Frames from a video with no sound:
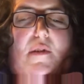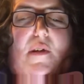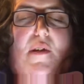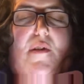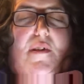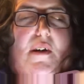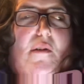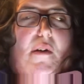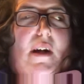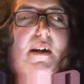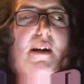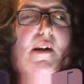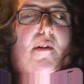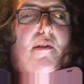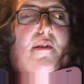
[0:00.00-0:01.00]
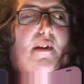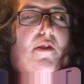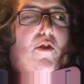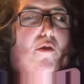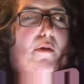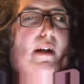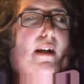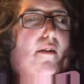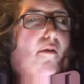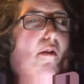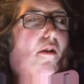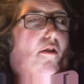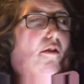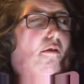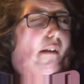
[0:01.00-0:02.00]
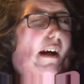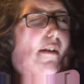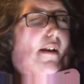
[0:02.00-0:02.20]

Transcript: So, uh, there's a tornado on the ground